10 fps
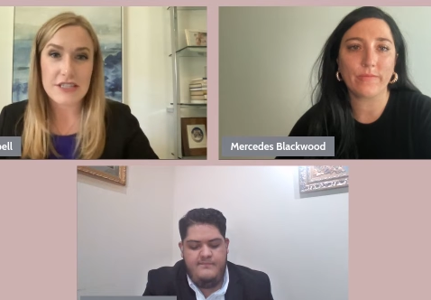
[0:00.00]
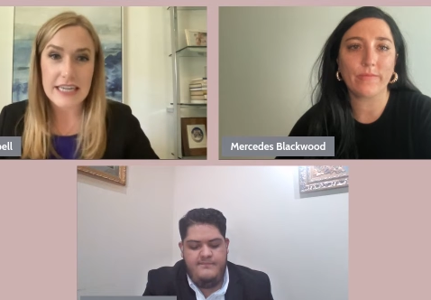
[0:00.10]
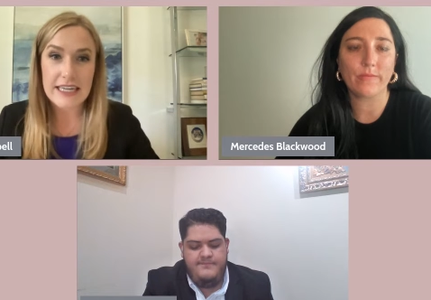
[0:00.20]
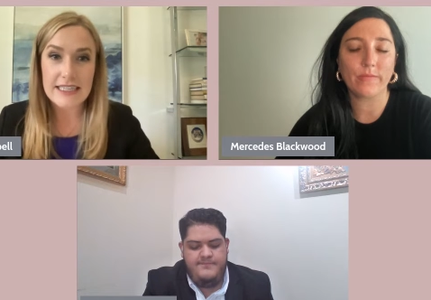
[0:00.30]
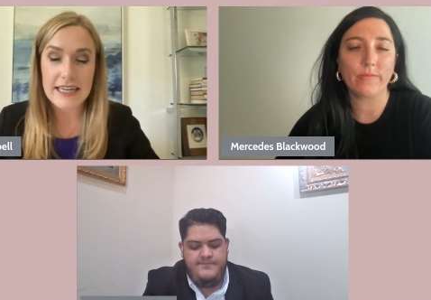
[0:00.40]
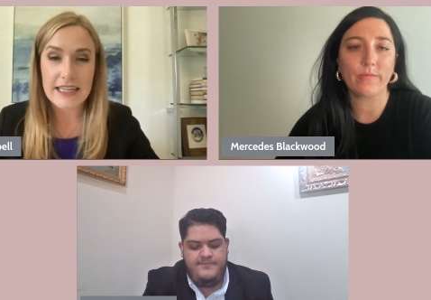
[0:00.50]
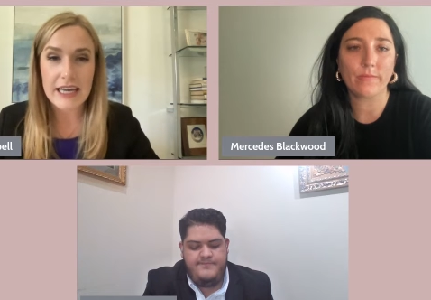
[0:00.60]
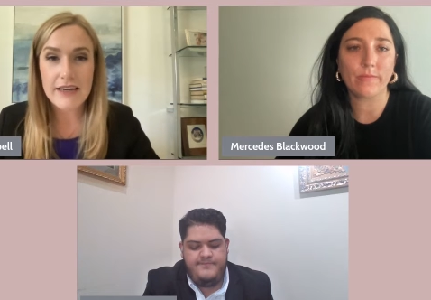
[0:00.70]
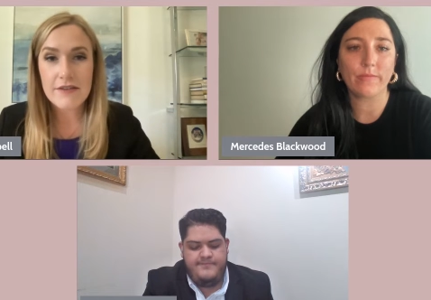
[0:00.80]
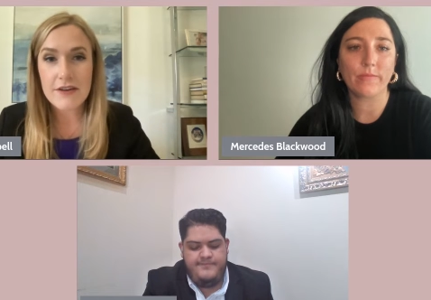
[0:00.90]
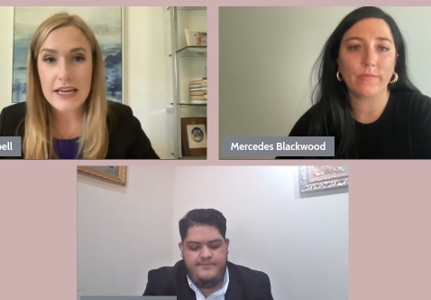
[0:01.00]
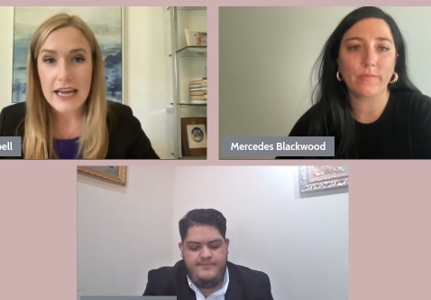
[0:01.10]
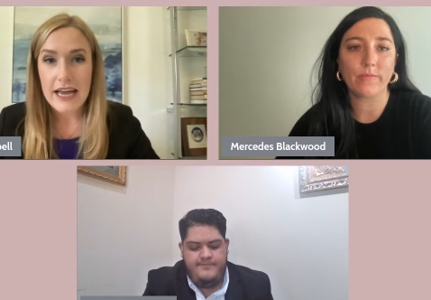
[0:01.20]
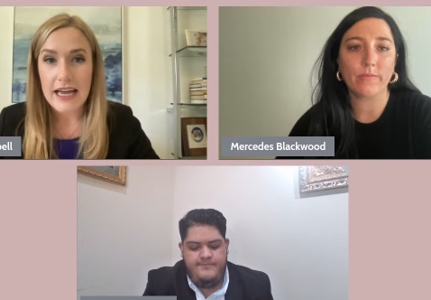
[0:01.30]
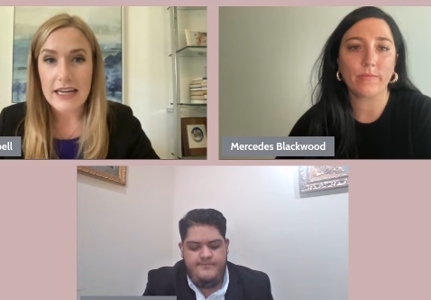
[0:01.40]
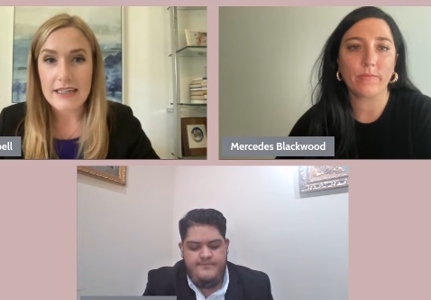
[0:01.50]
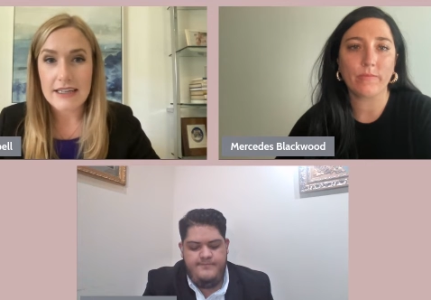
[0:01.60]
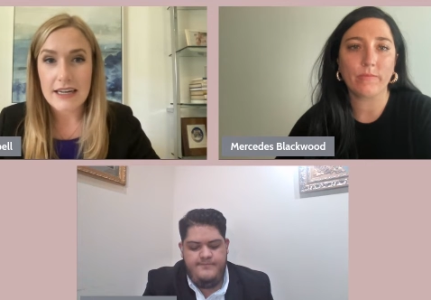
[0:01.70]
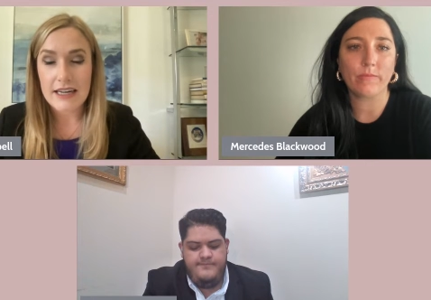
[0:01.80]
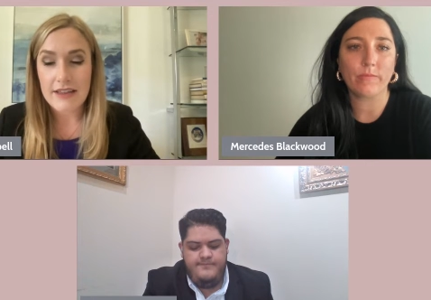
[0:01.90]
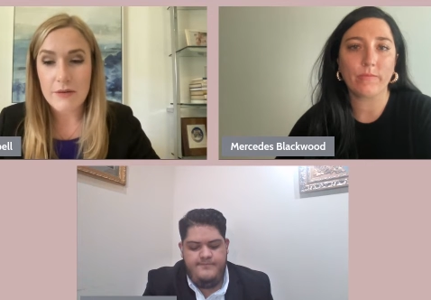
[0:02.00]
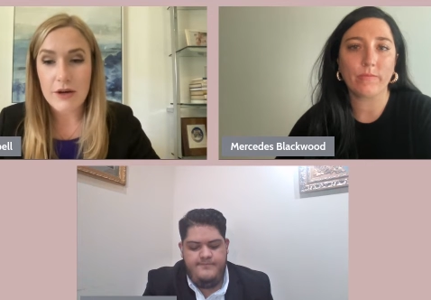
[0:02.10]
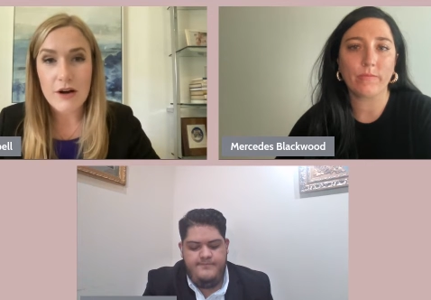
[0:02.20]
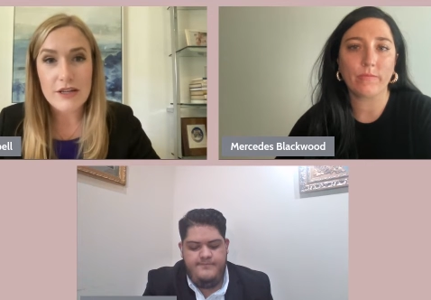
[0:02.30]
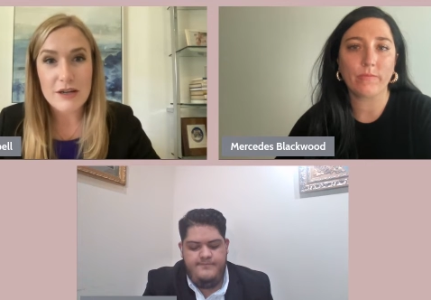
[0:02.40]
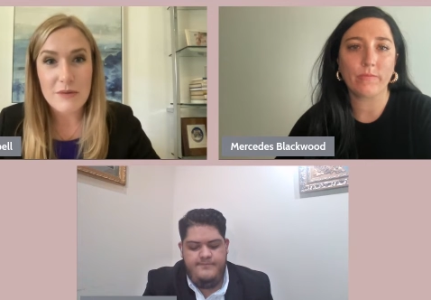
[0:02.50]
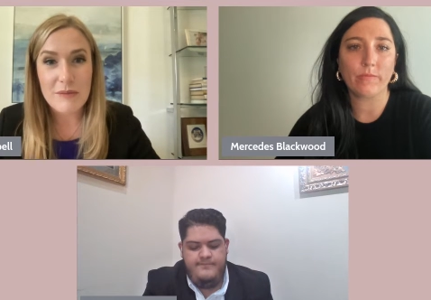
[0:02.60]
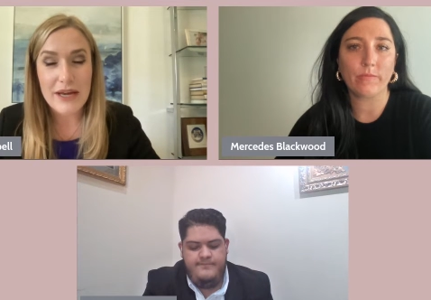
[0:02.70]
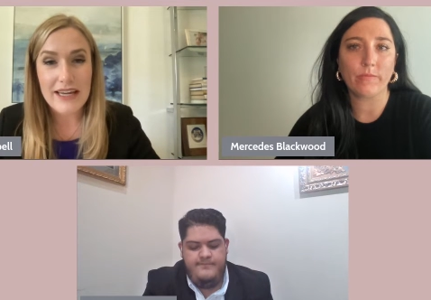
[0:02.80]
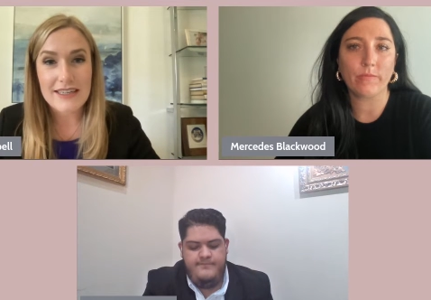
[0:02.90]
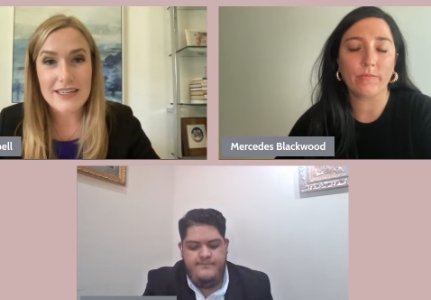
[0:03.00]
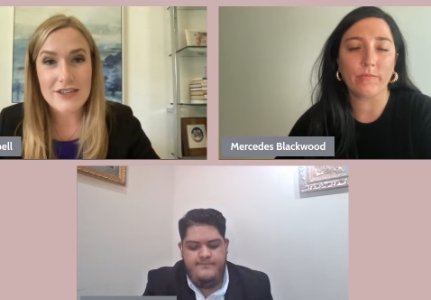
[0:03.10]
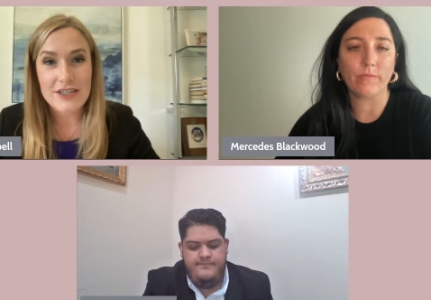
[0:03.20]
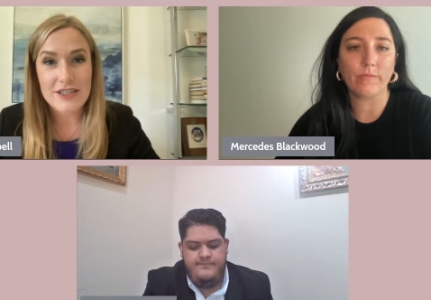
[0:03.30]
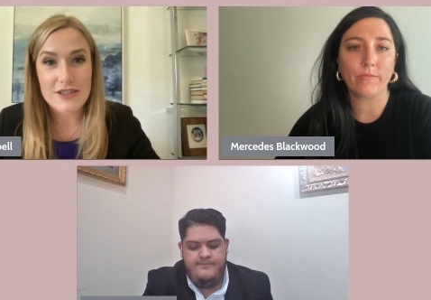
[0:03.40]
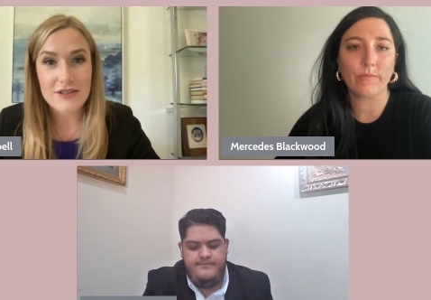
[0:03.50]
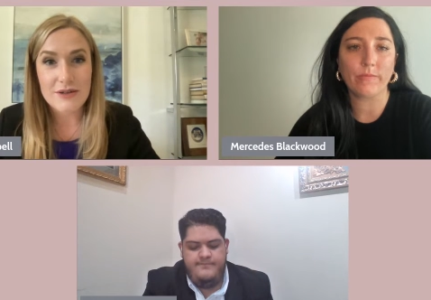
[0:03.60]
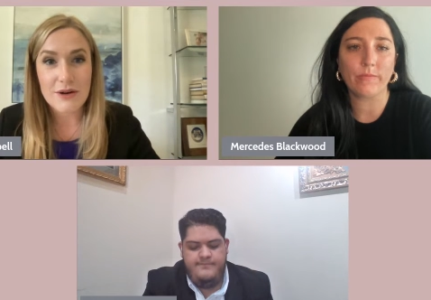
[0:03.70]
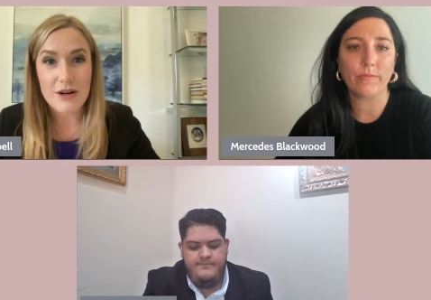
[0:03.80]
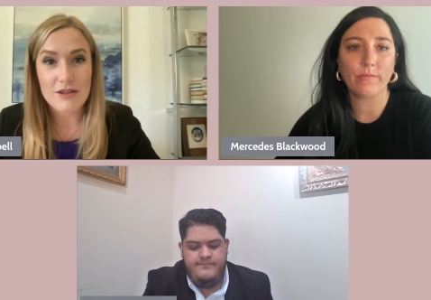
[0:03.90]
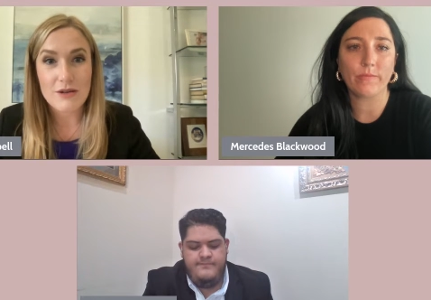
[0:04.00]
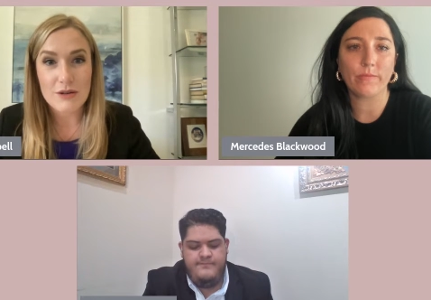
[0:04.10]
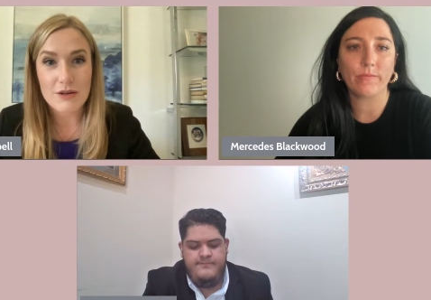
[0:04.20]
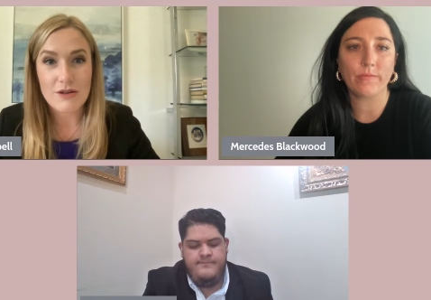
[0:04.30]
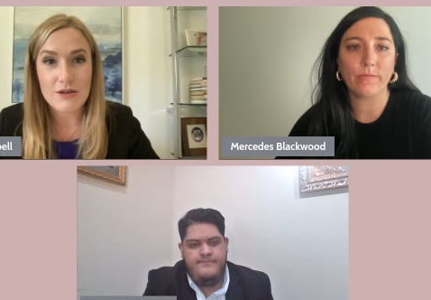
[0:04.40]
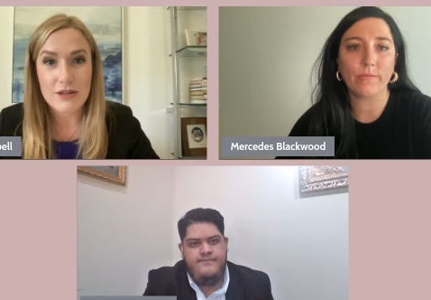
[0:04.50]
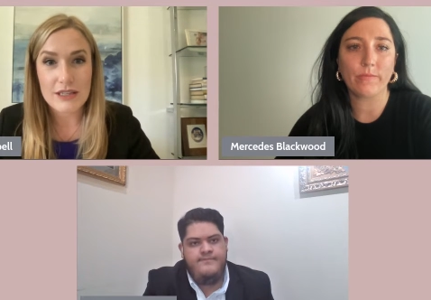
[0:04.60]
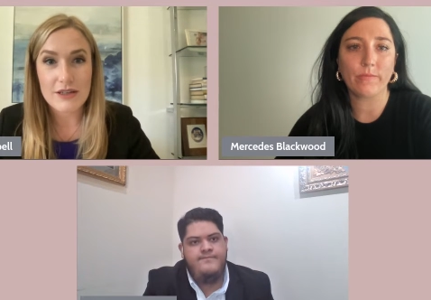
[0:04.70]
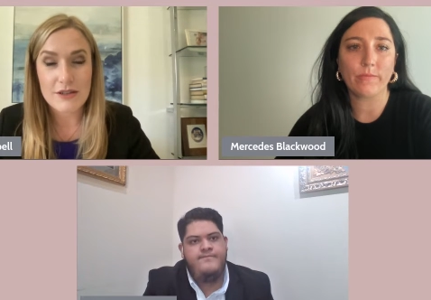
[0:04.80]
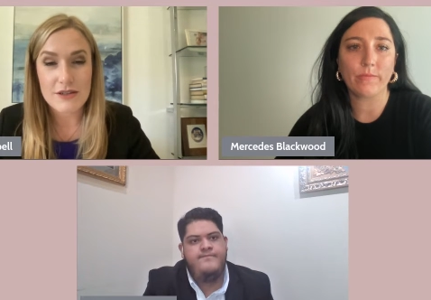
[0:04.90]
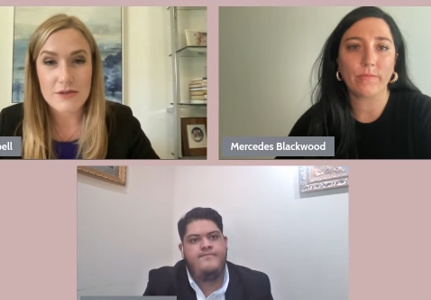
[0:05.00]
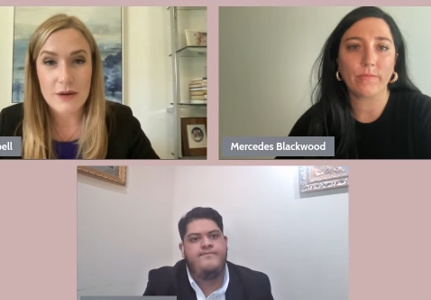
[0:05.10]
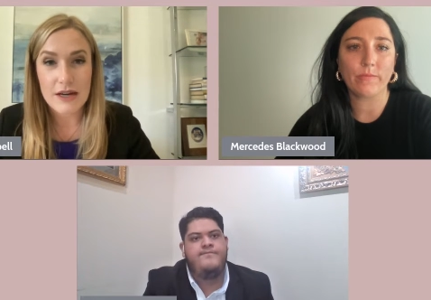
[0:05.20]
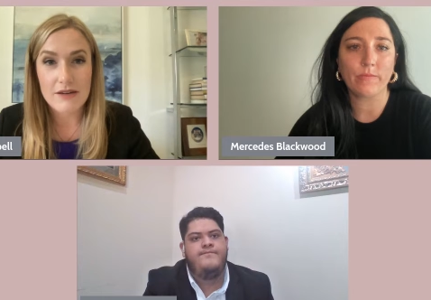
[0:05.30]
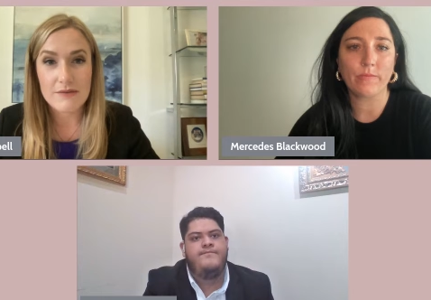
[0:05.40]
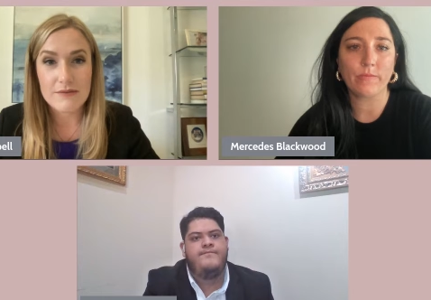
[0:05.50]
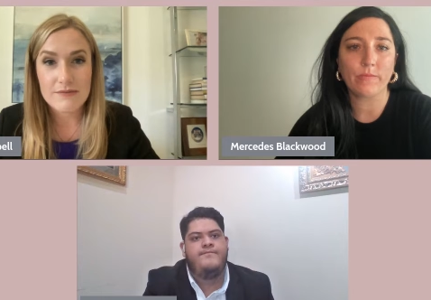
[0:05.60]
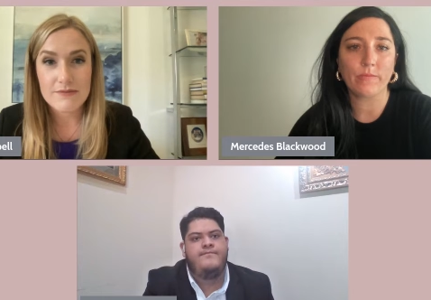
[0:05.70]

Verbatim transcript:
Speaker 1: your day to day life. And I think we all need to be paying attention to our local leaders as well.